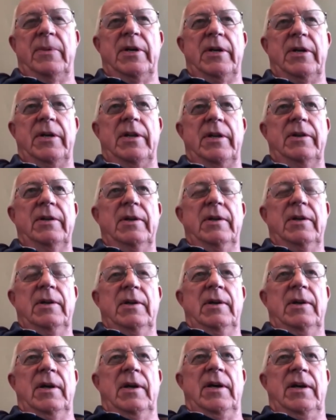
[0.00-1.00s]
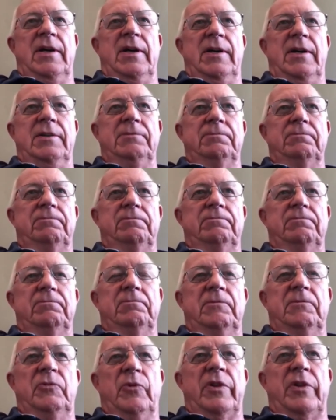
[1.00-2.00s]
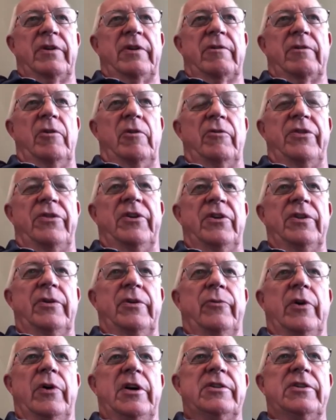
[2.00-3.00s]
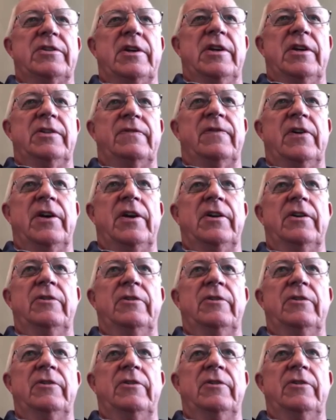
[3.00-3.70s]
But uh, with the growth on the Wasatch Front,